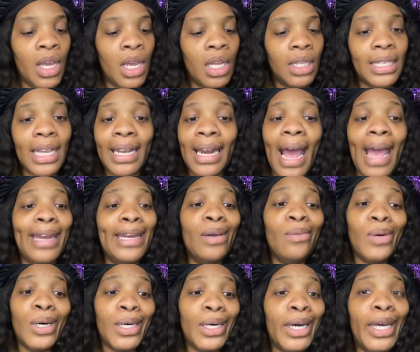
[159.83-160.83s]
take it out, and it
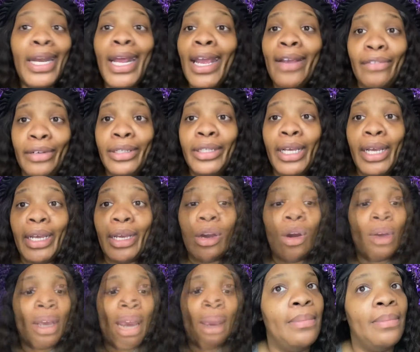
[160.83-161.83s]
will cut everything.
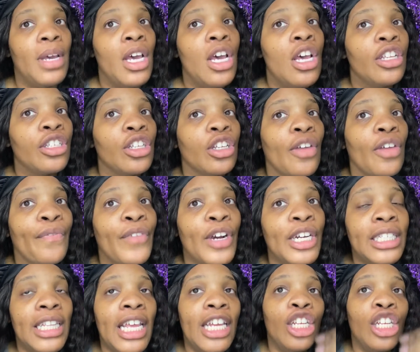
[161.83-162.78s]
Okay, so the first thing